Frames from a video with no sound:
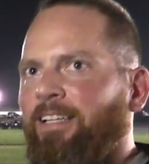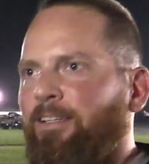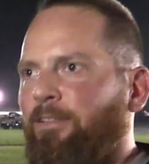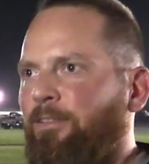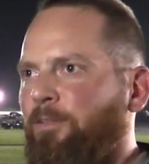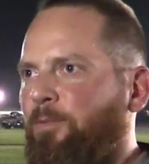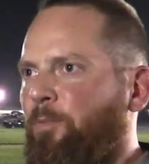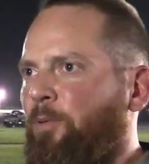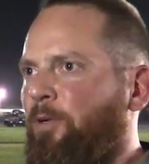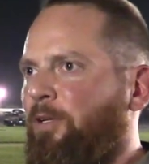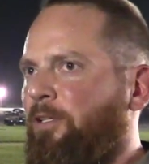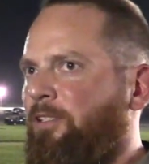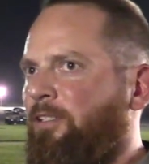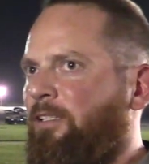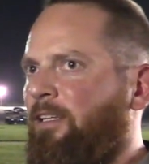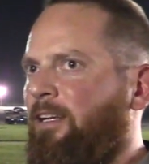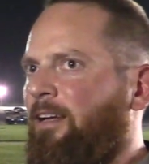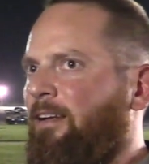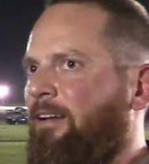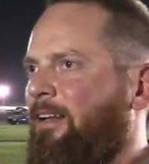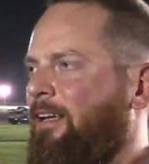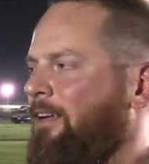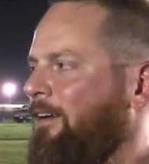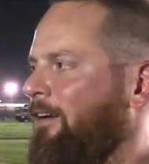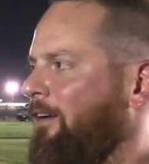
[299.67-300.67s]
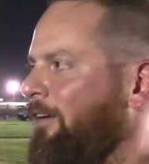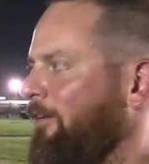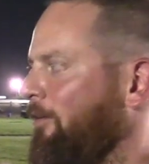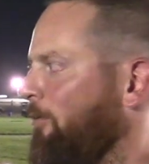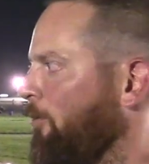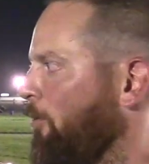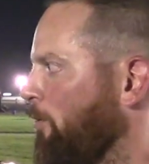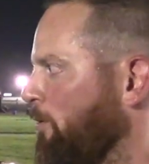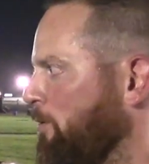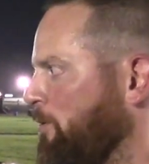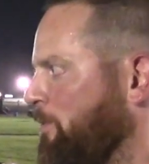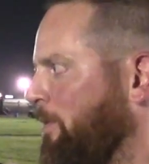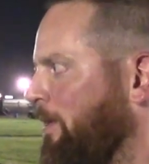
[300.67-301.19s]
It was pushing out 800
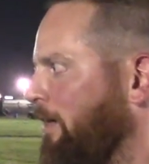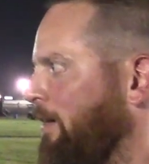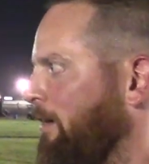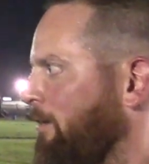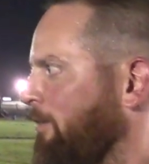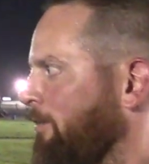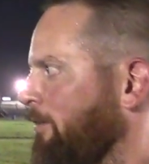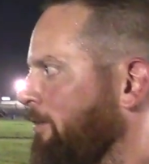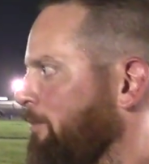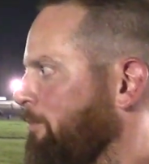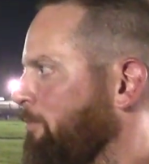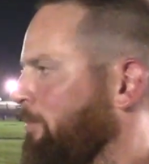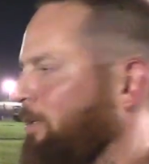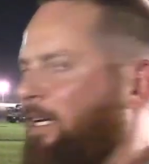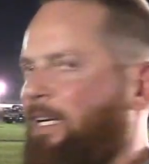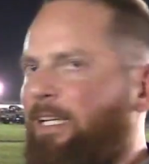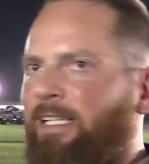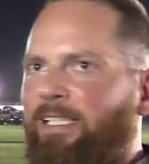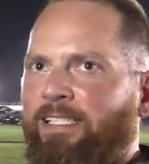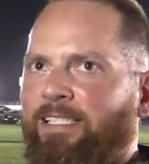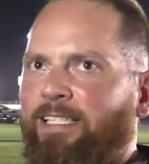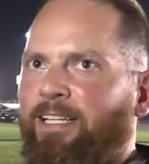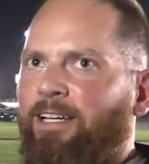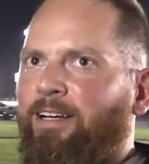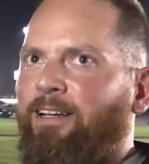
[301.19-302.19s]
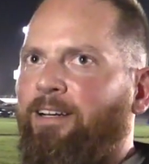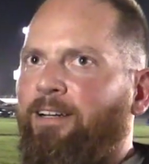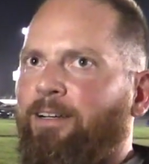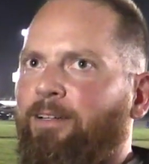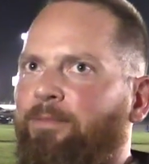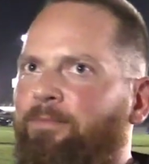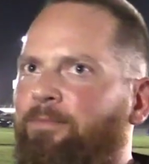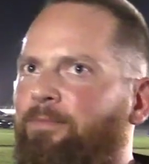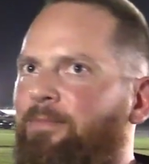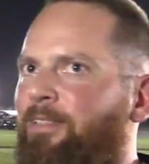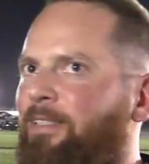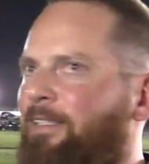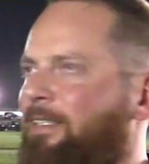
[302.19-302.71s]
horsepower, blazed up,
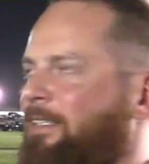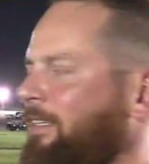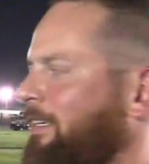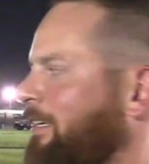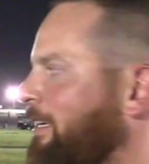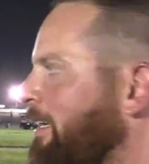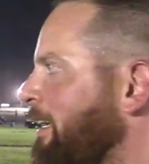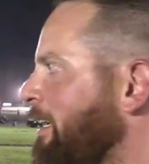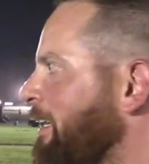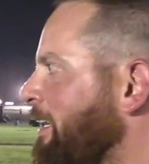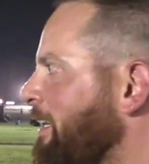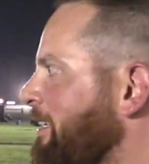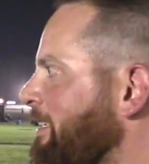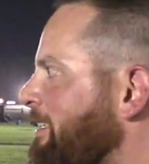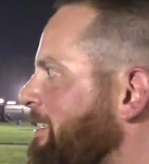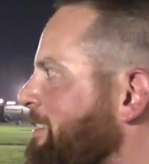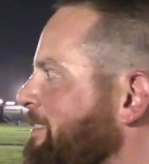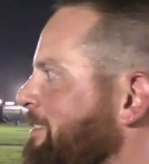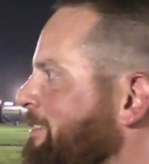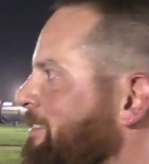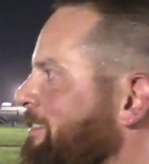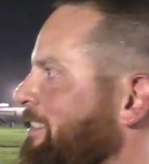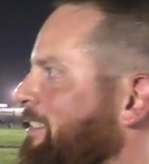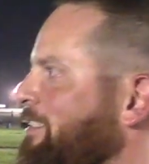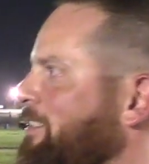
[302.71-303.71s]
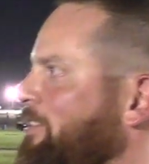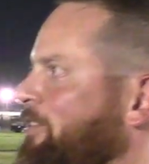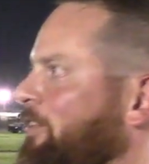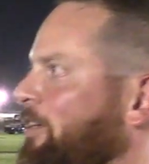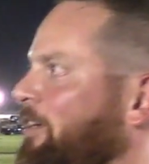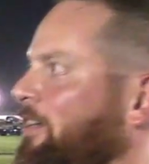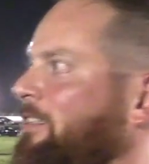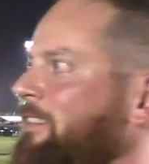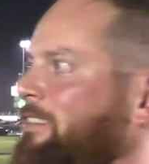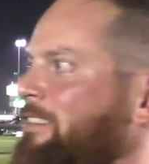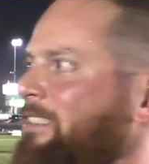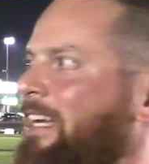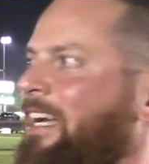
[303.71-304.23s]
and this
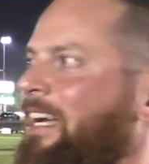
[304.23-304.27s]
truck has